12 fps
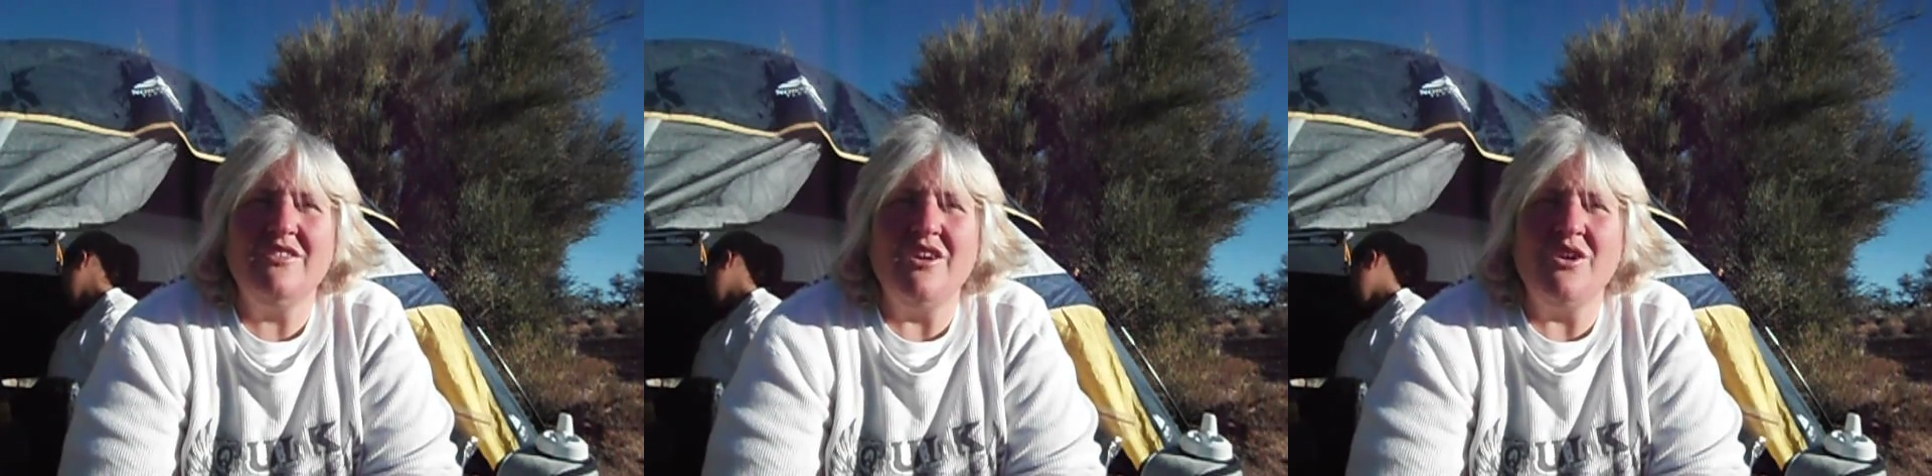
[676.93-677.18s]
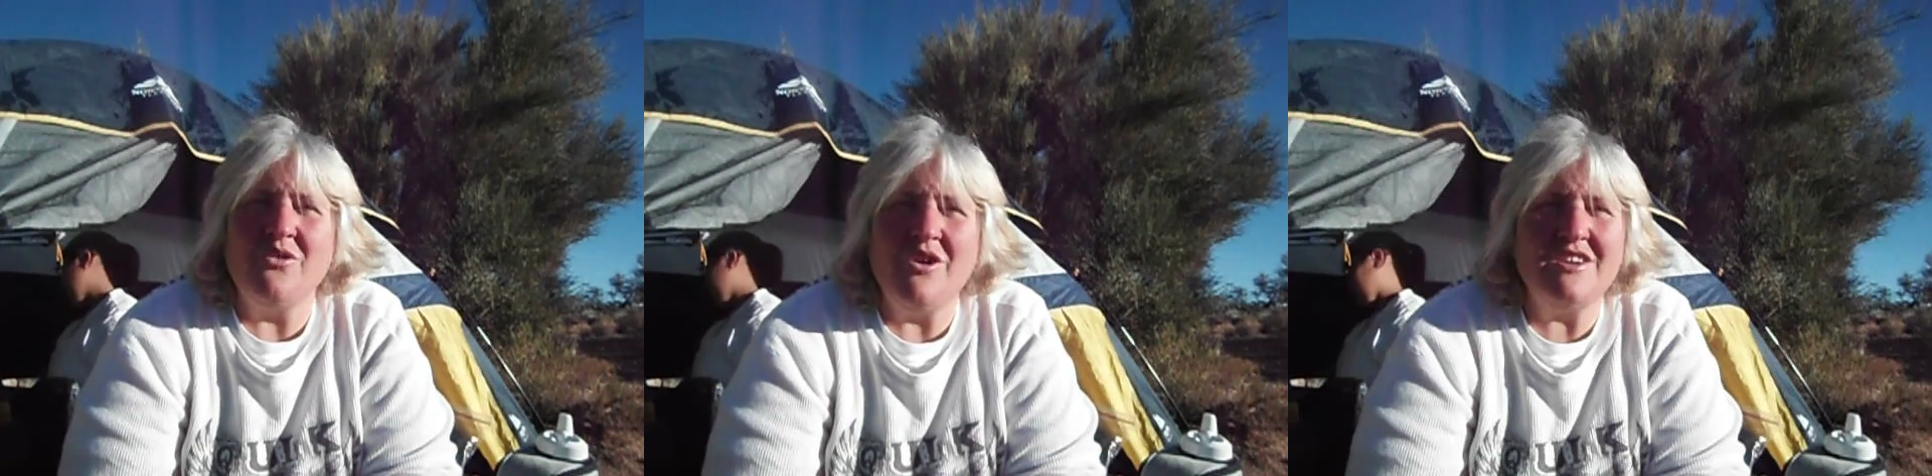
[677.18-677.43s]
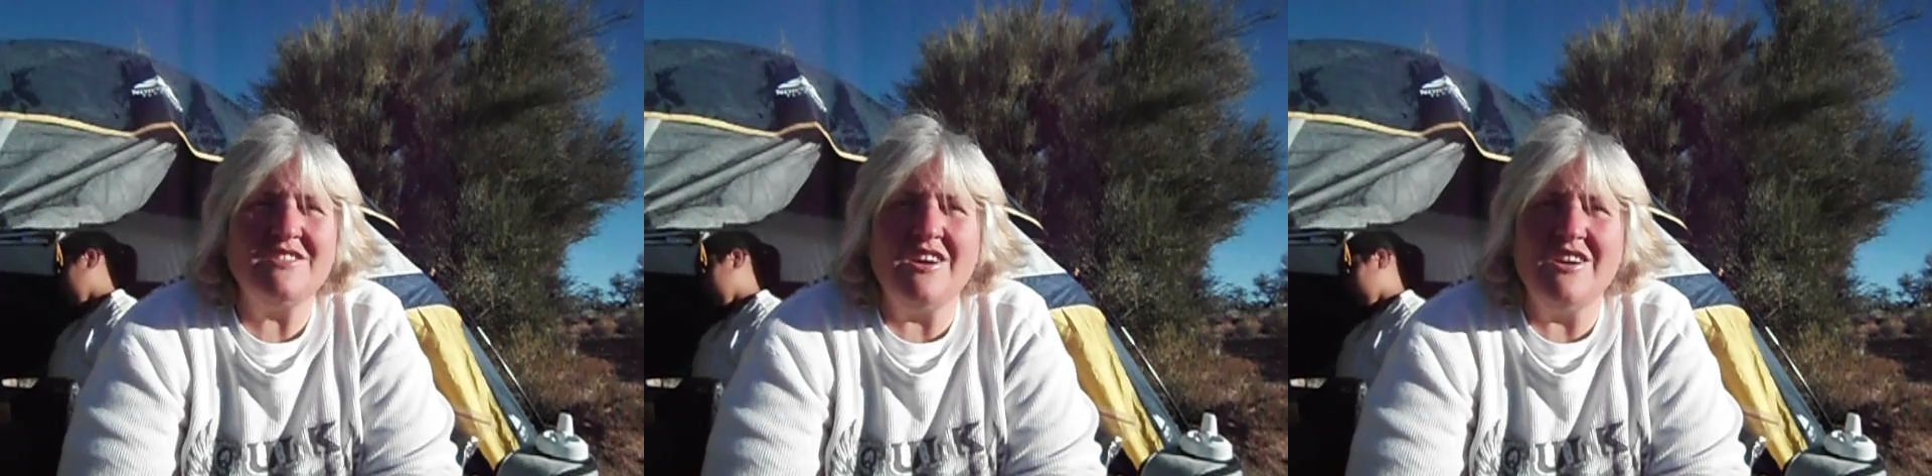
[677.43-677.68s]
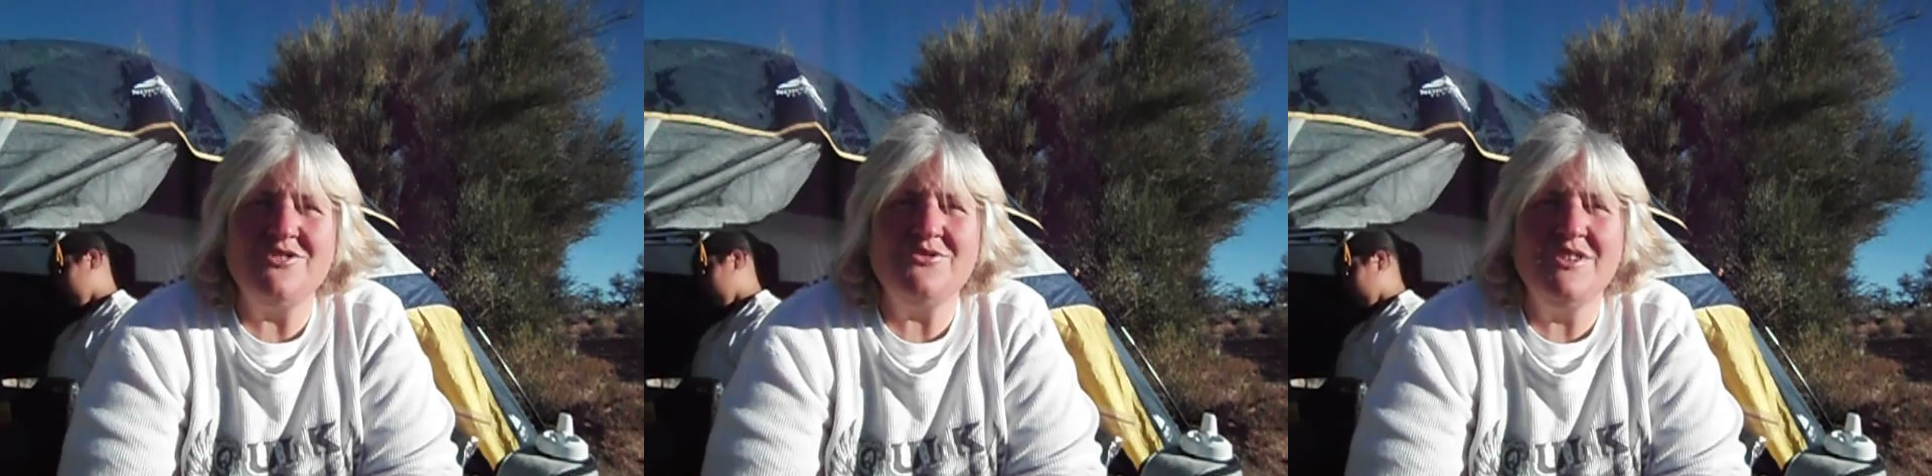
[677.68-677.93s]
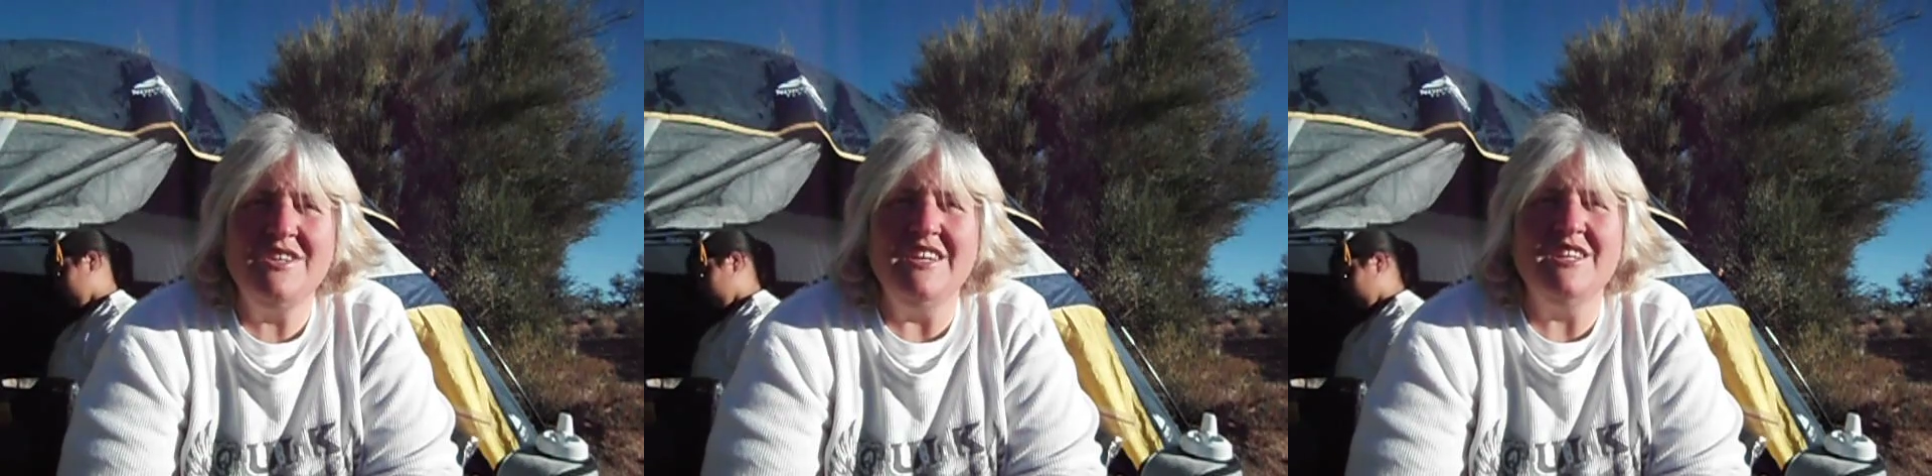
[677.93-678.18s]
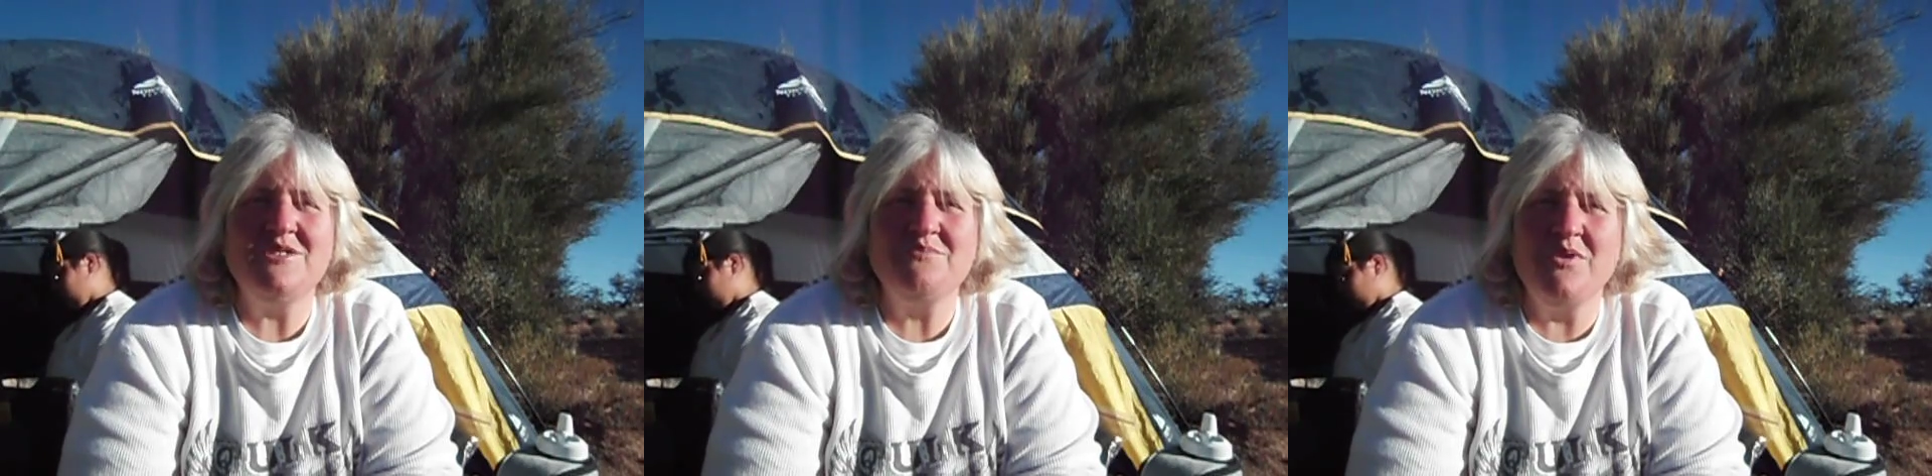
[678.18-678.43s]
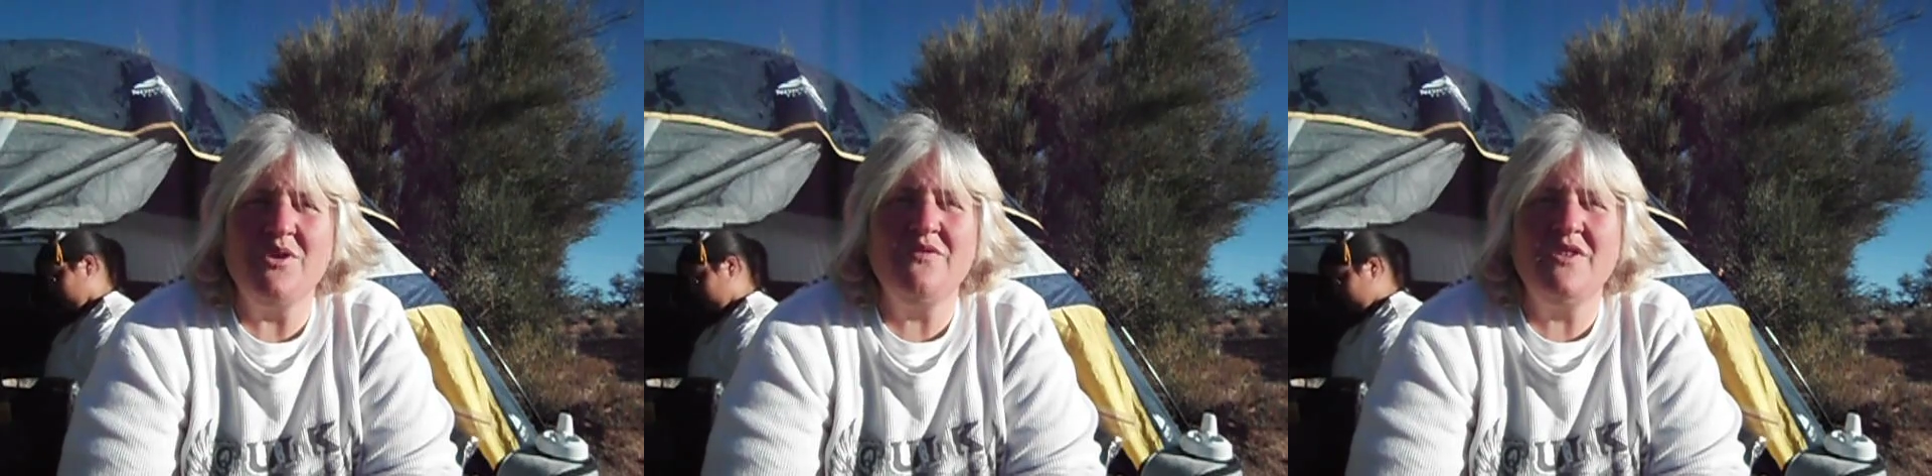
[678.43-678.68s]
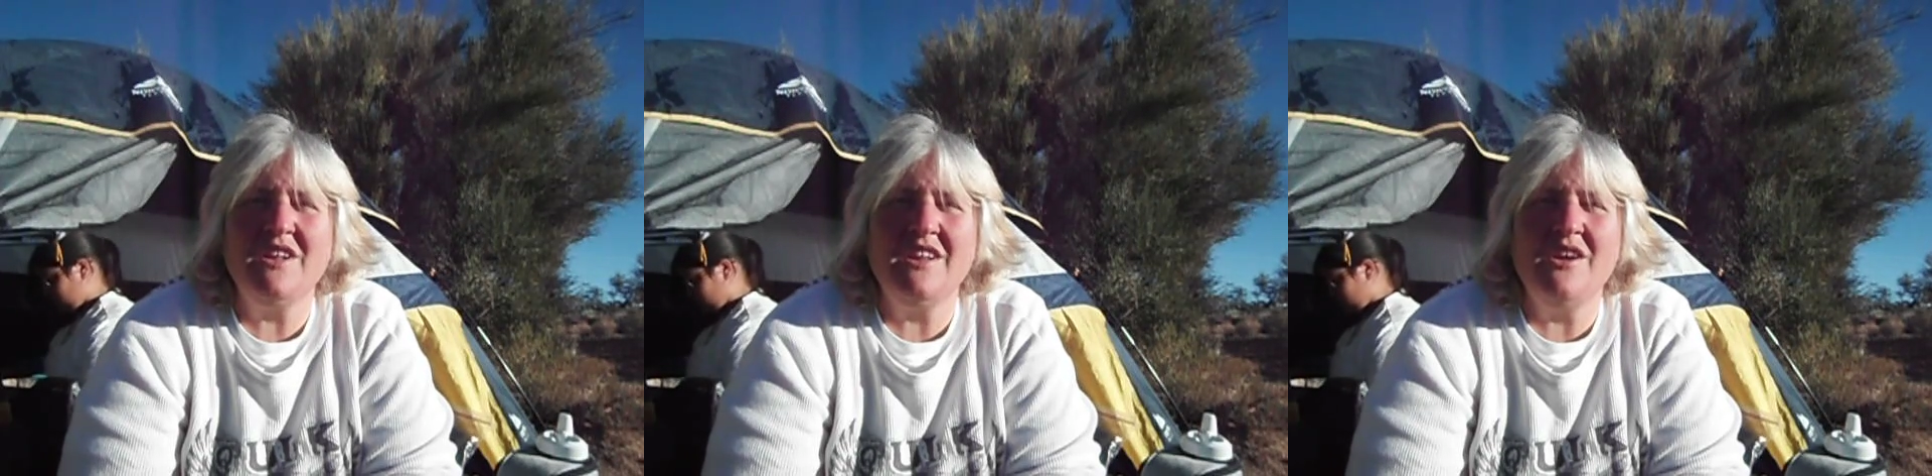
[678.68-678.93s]
across country, it's
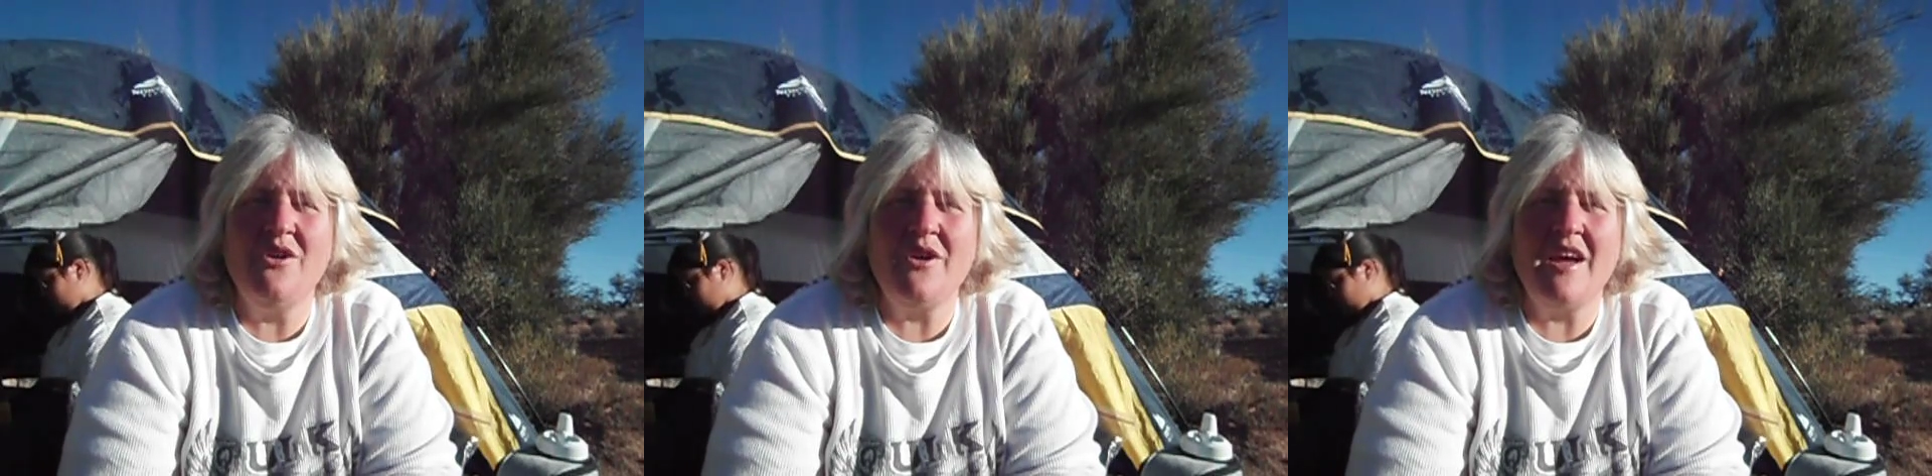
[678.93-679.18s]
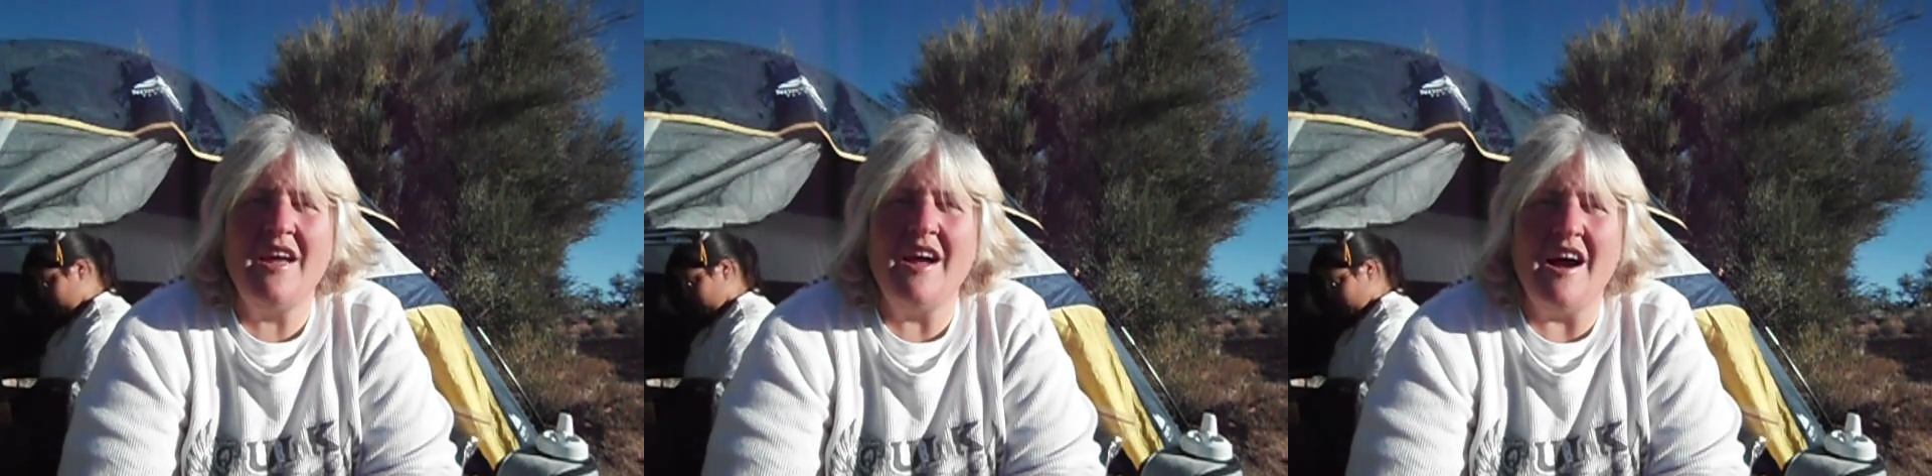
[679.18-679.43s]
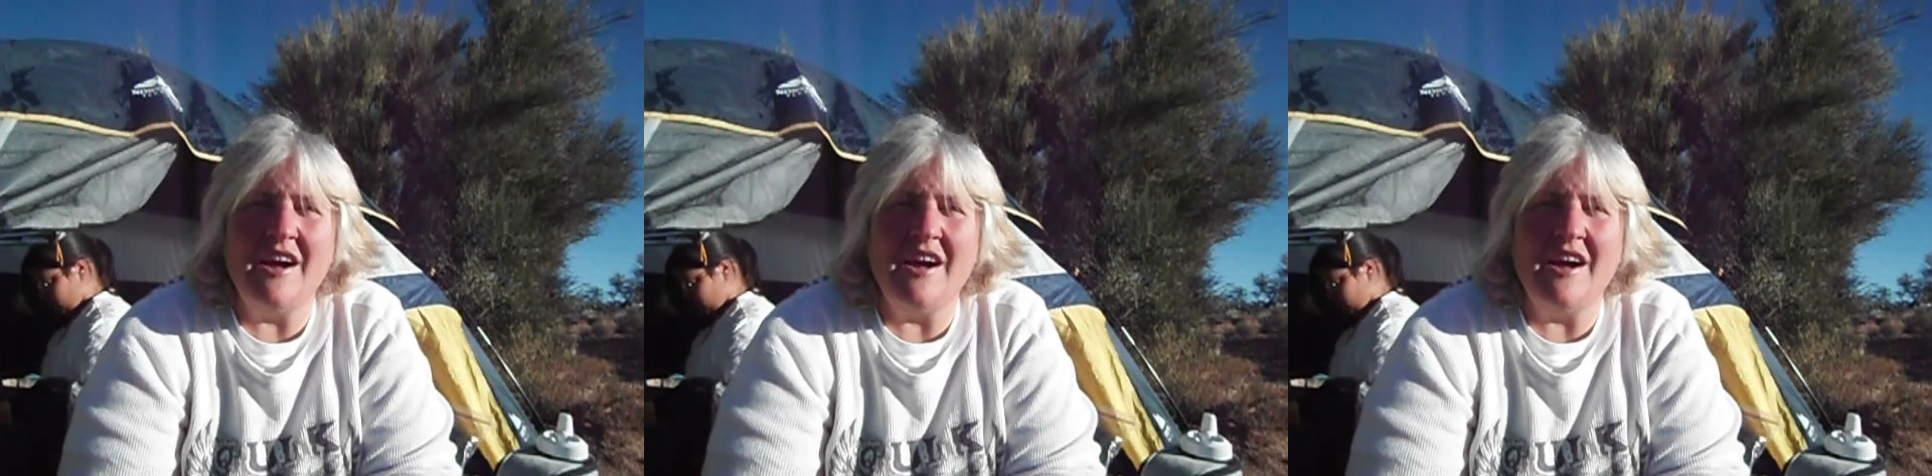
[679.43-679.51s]
perfectly okay.